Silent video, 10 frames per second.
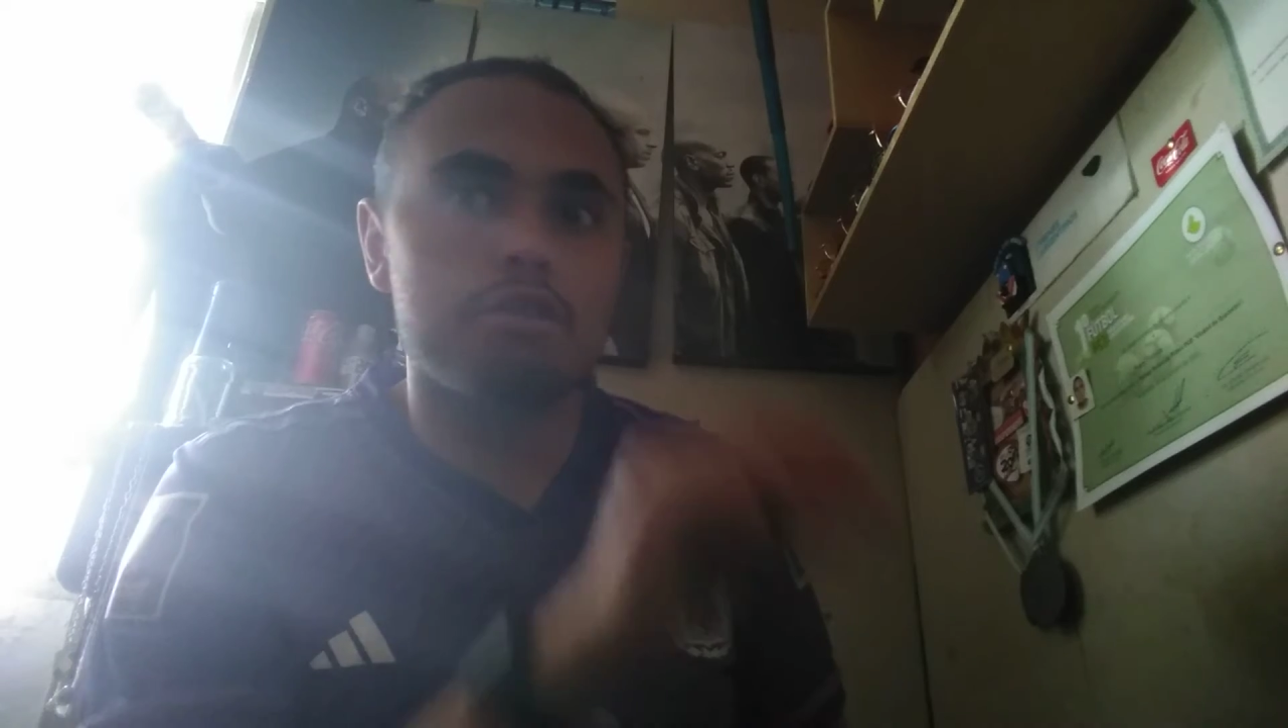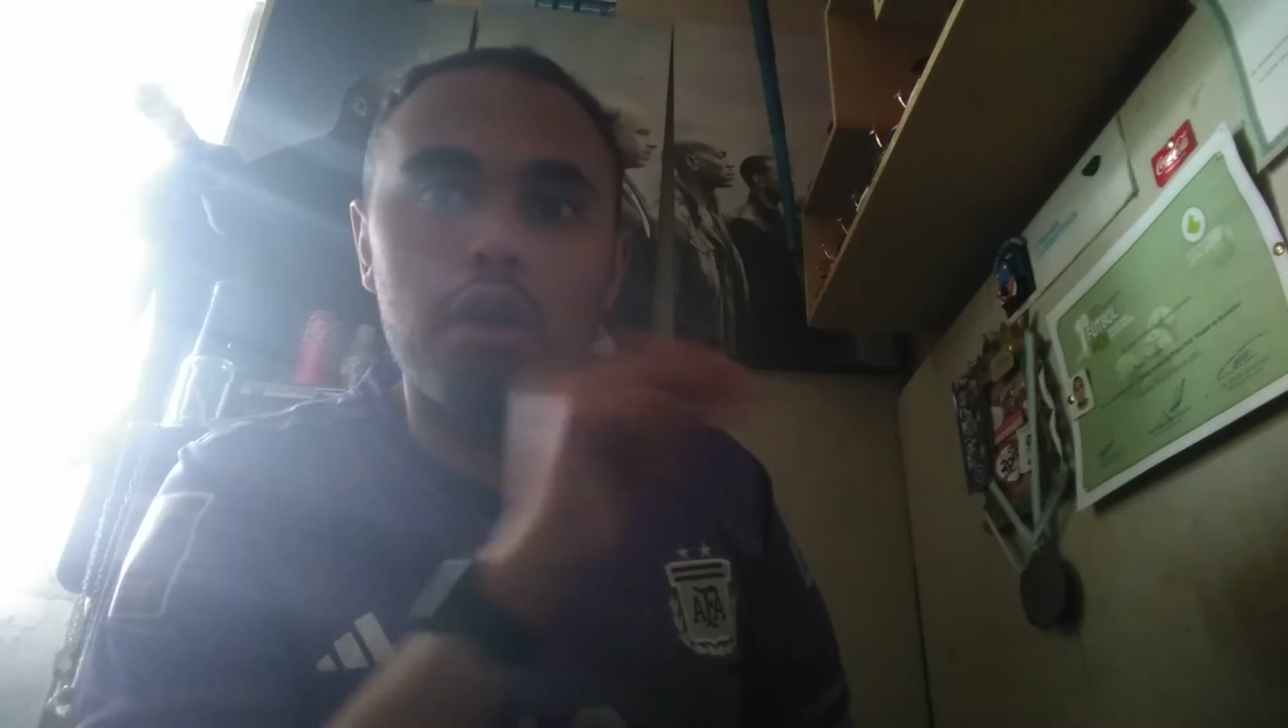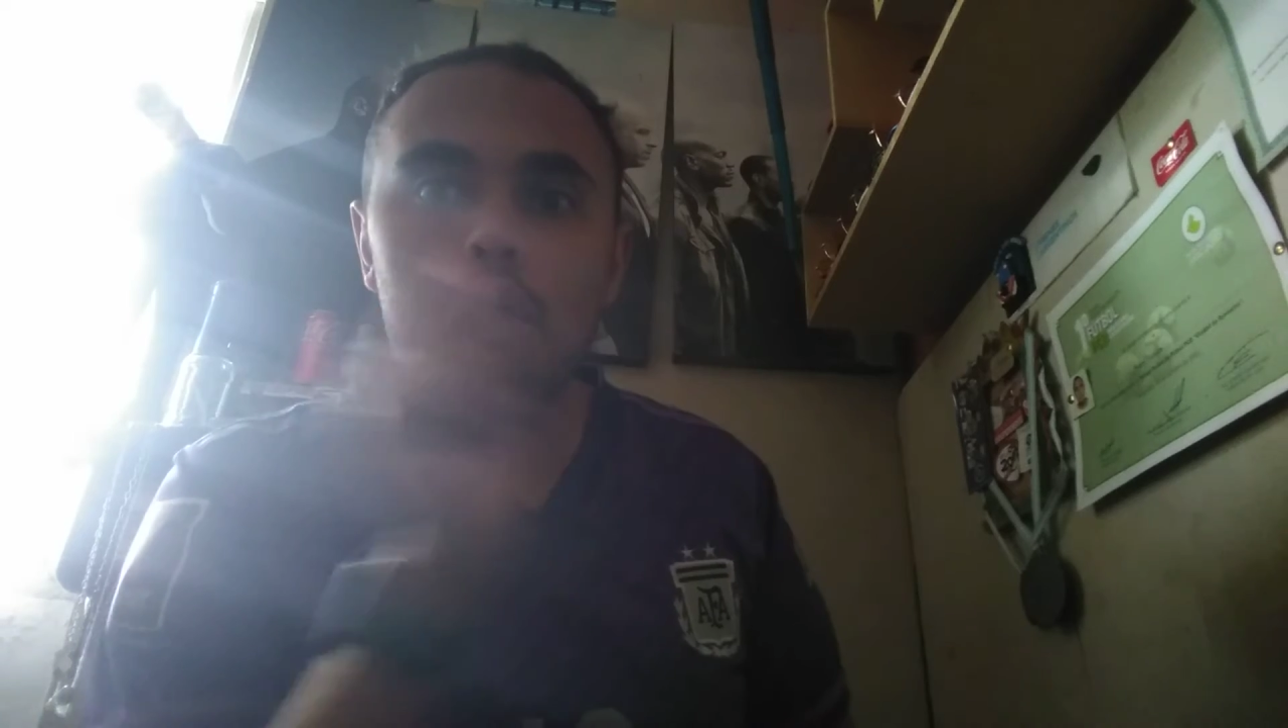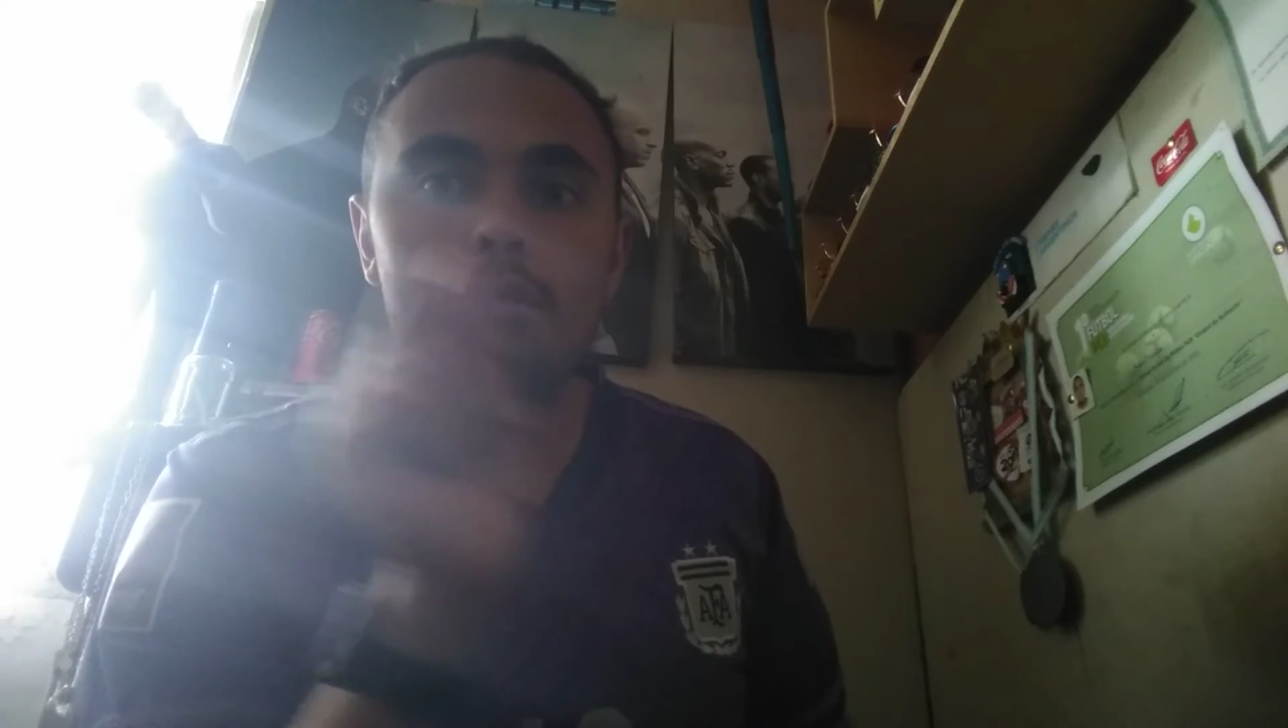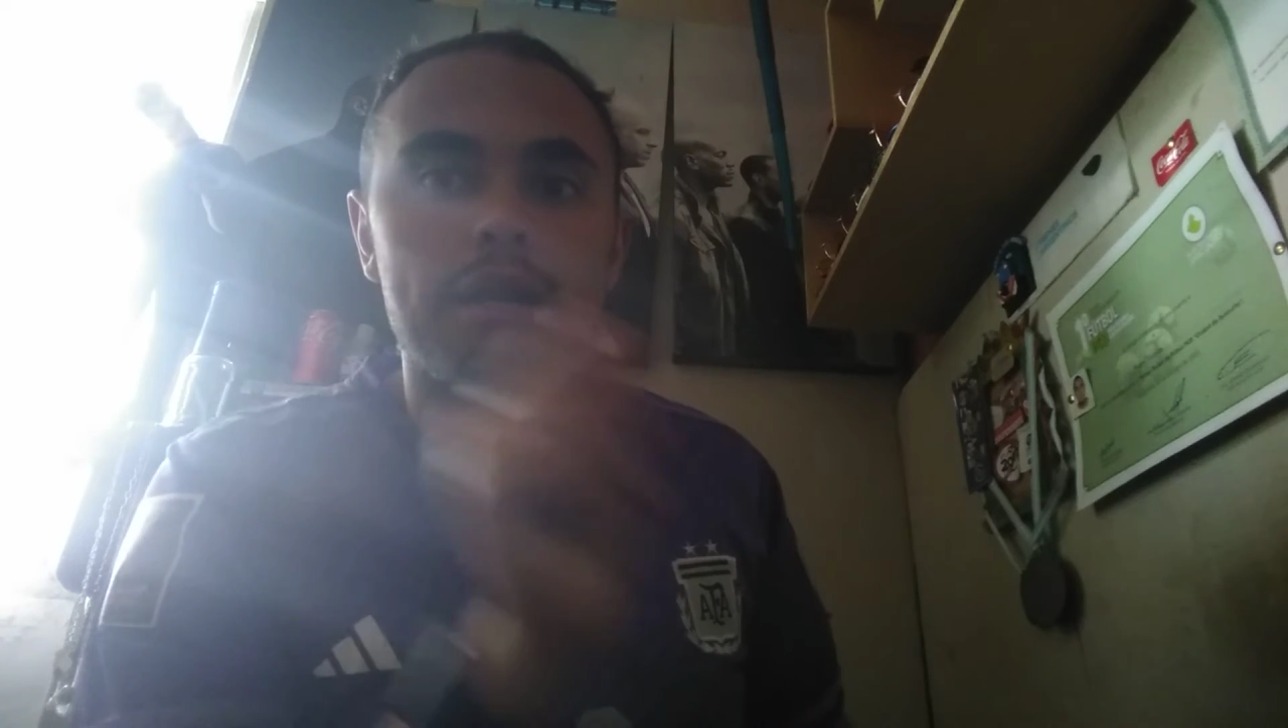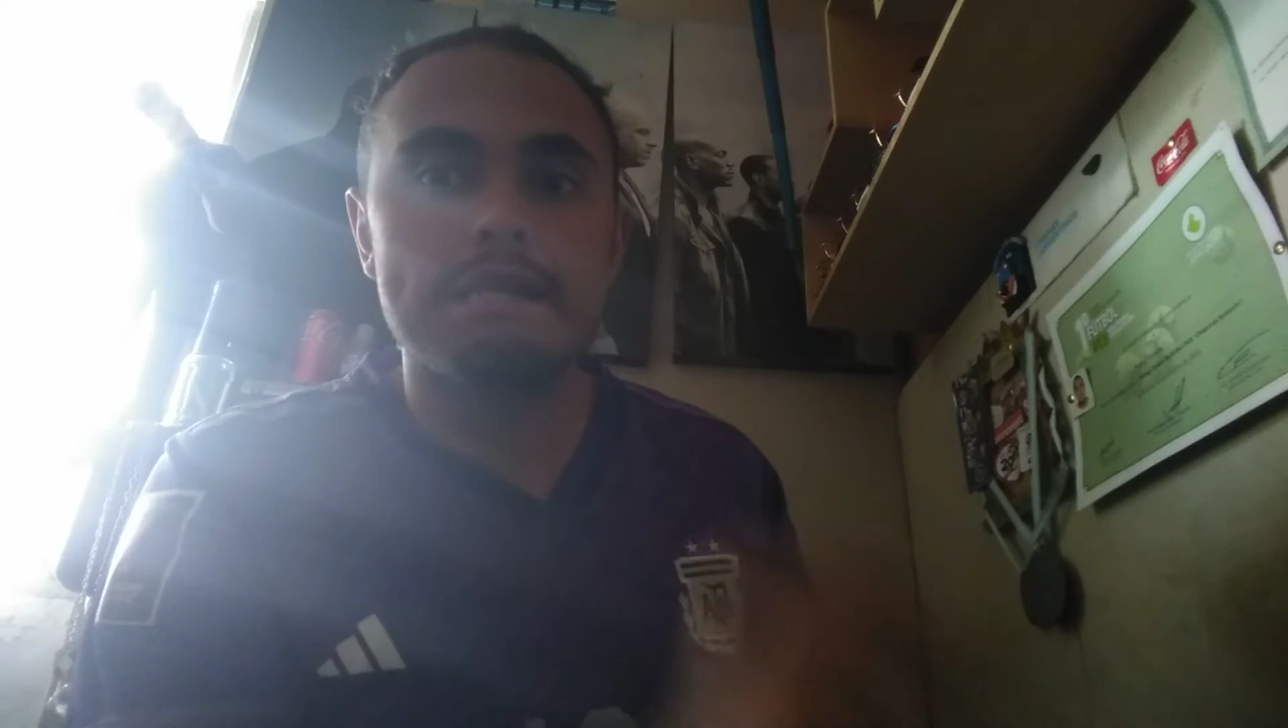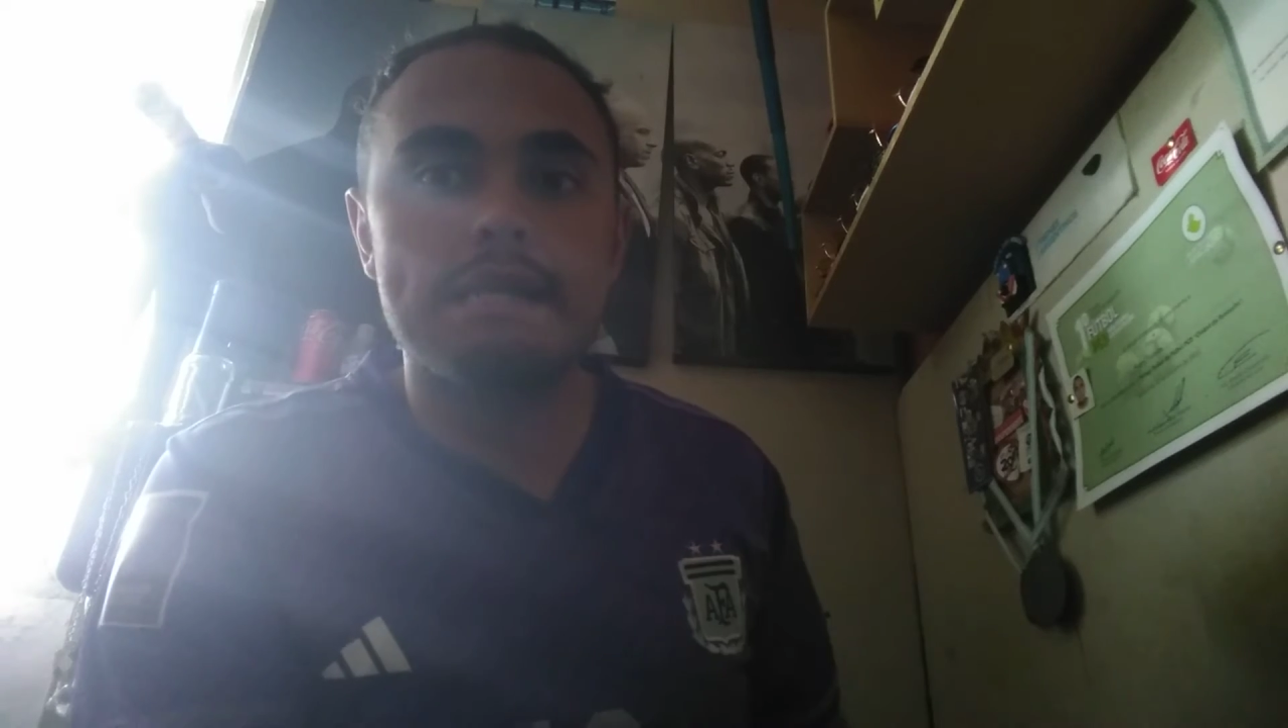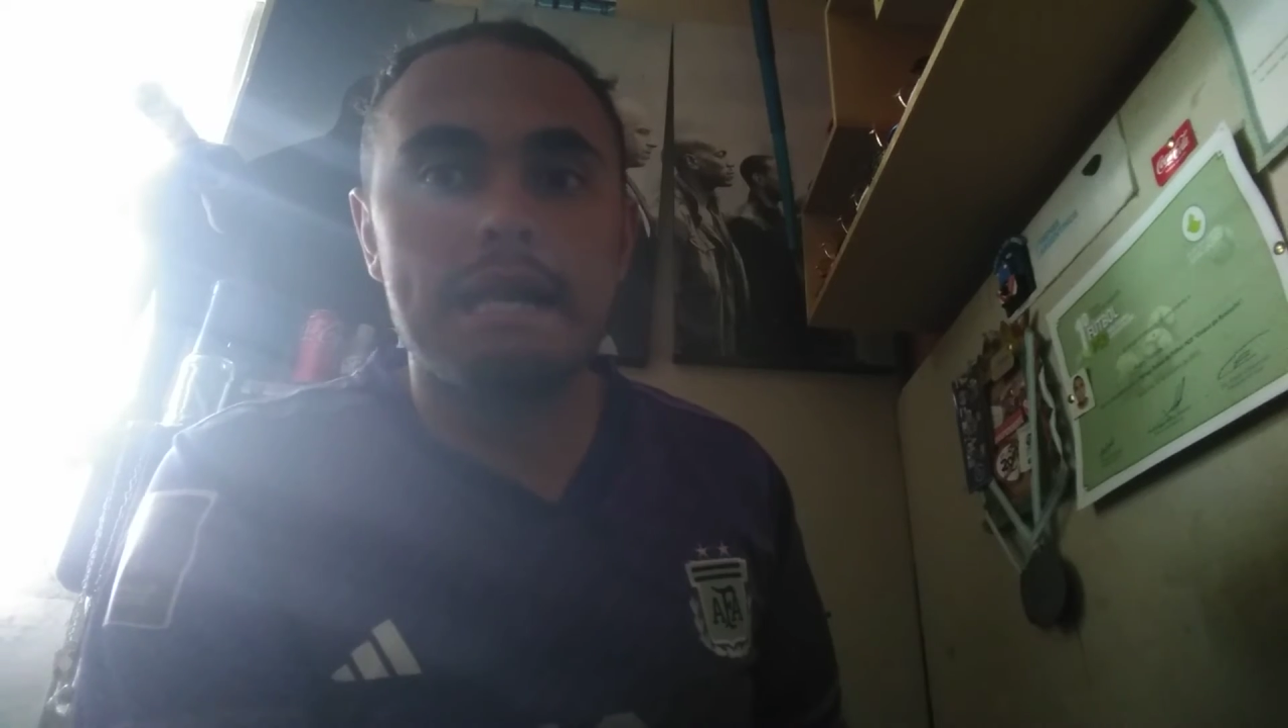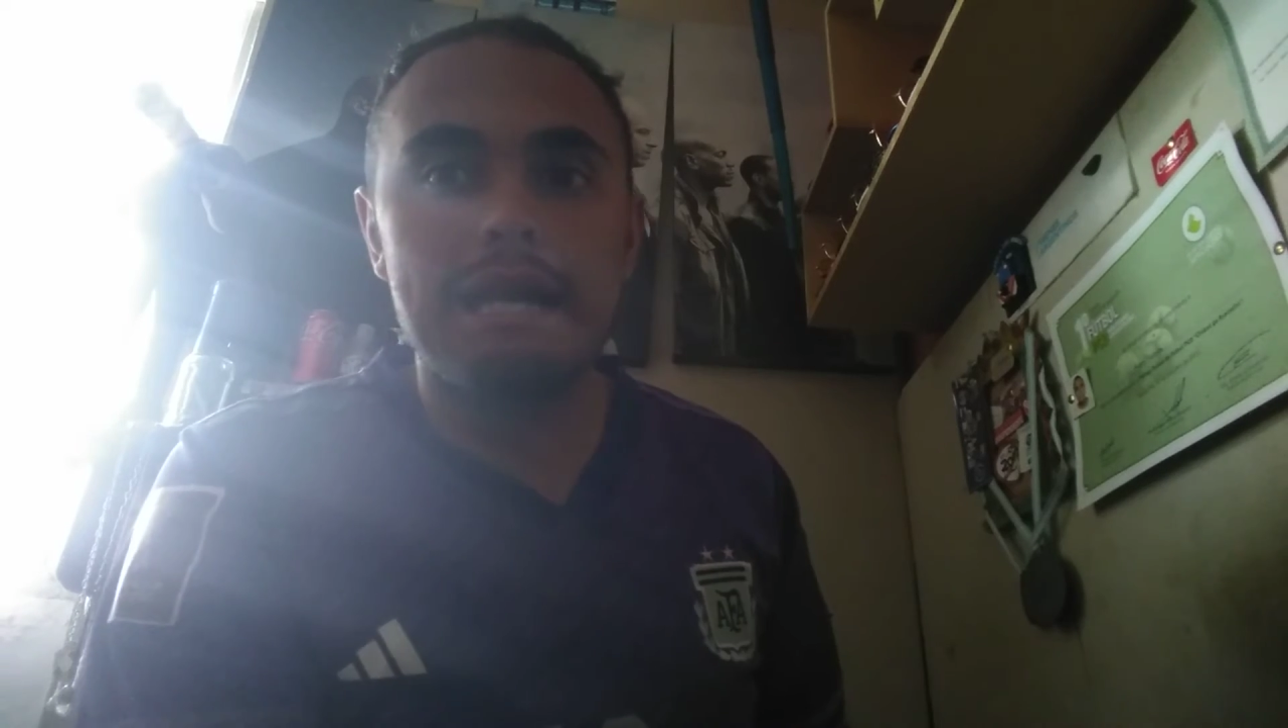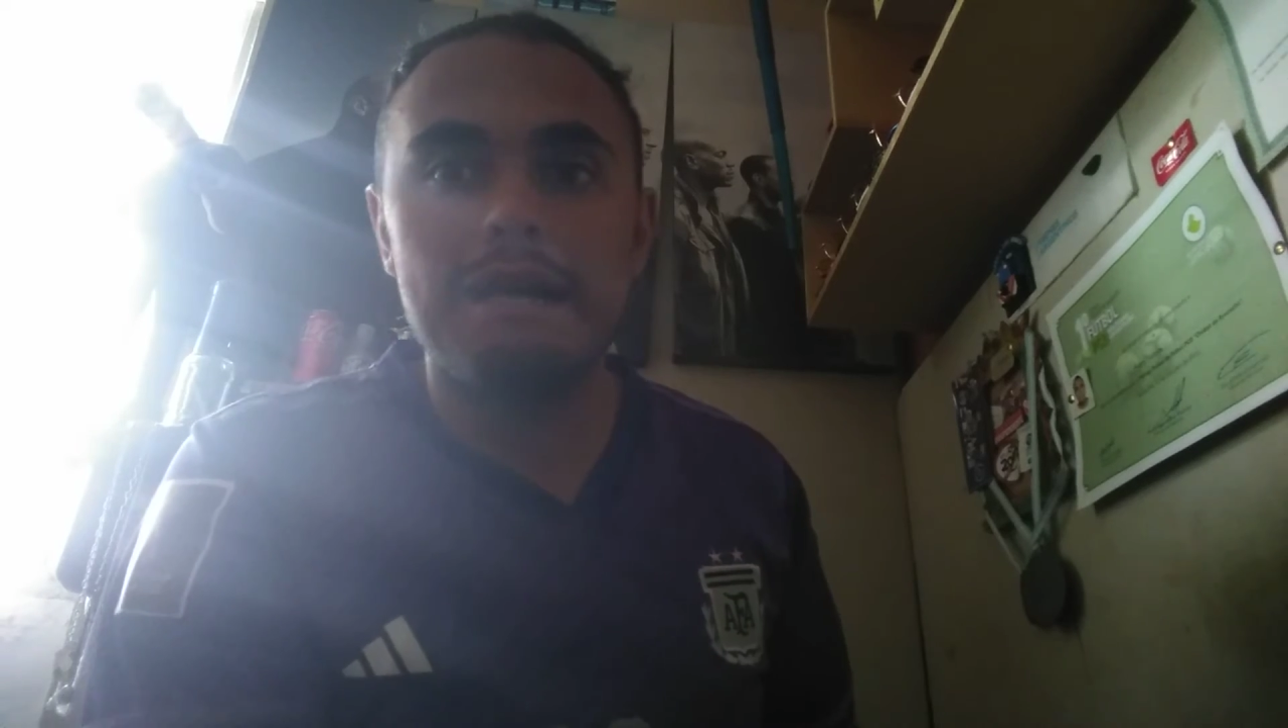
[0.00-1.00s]
toda una
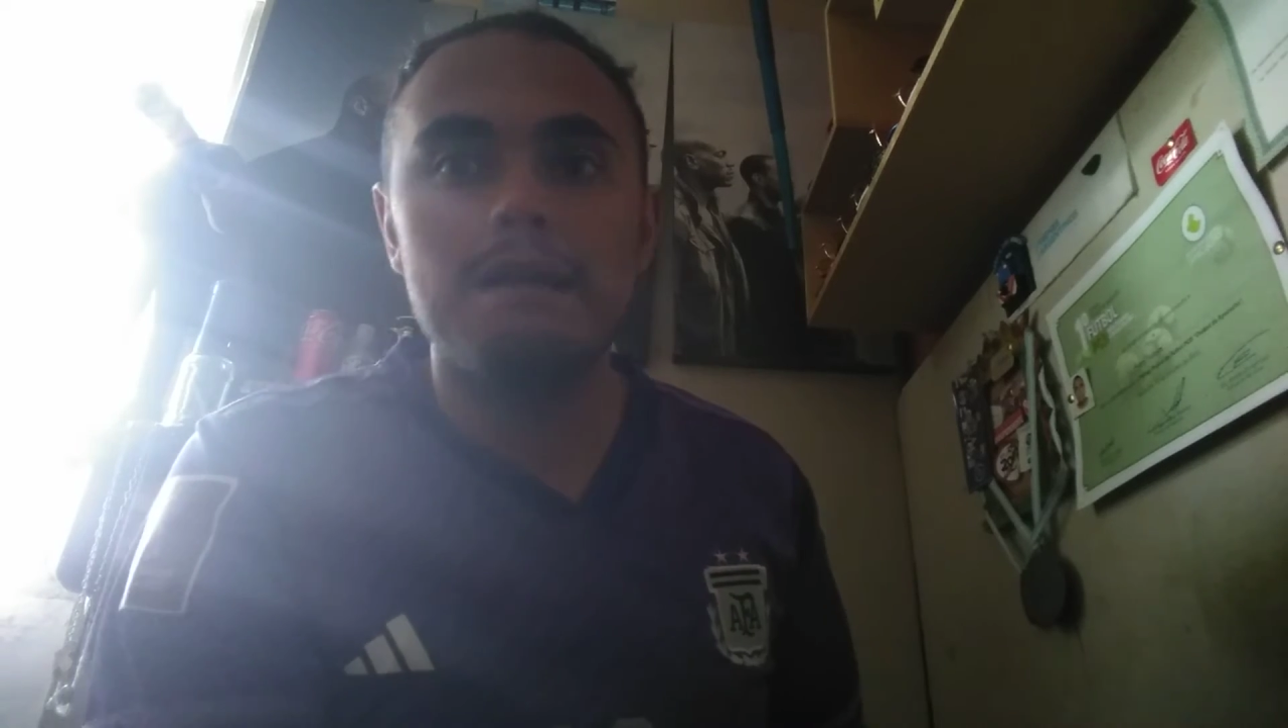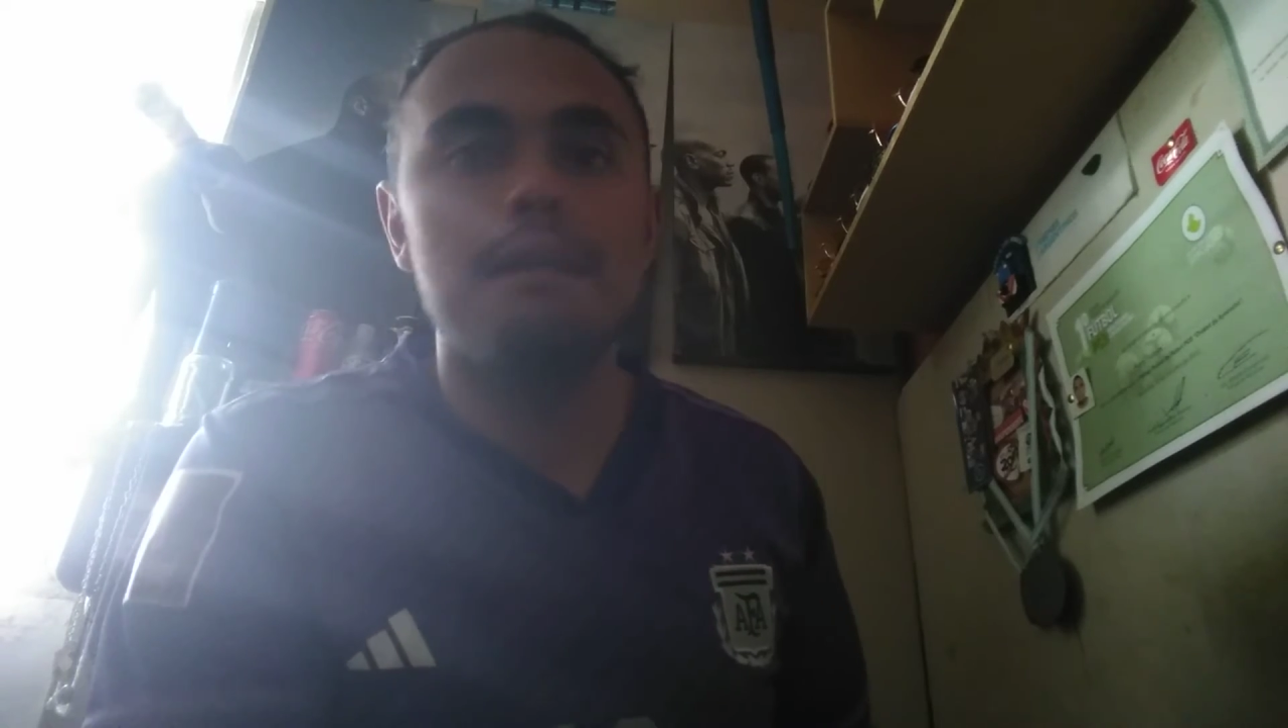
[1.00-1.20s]
saga